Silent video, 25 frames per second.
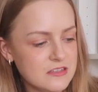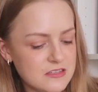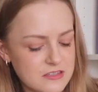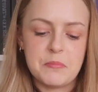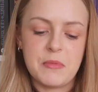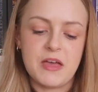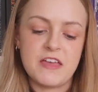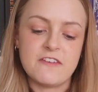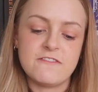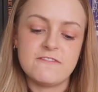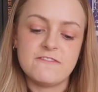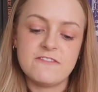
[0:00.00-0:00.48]

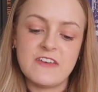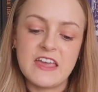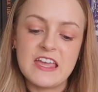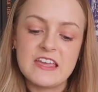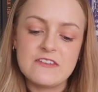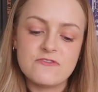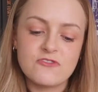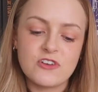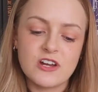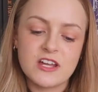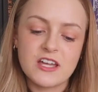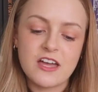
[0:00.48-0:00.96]
my
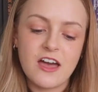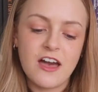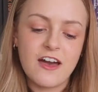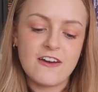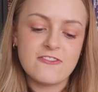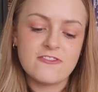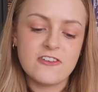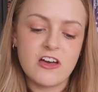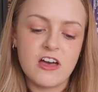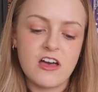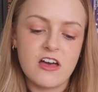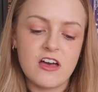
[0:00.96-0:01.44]
favorite
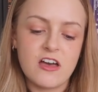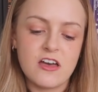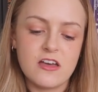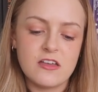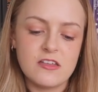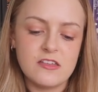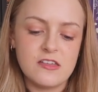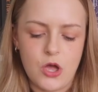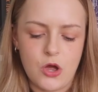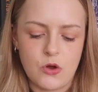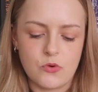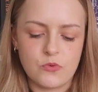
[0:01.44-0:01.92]

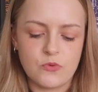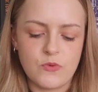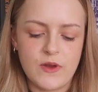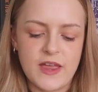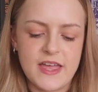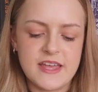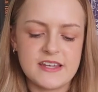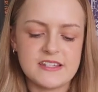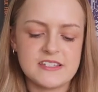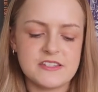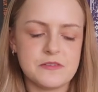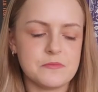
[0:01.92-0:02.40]
cover, a
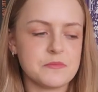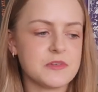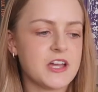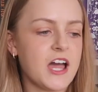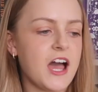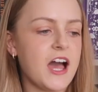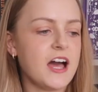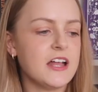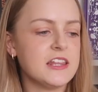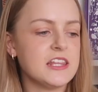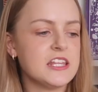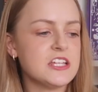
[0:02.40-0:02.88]
random
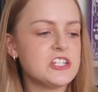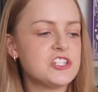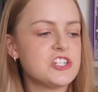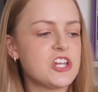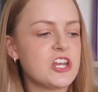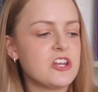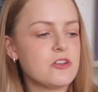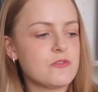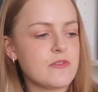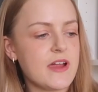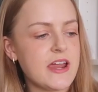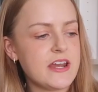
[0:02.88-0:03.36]
color
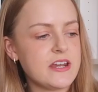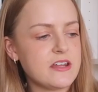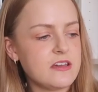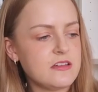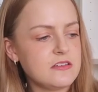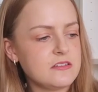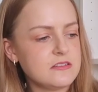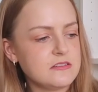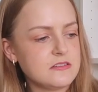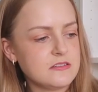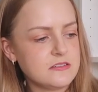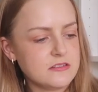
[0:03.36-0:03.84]
generator,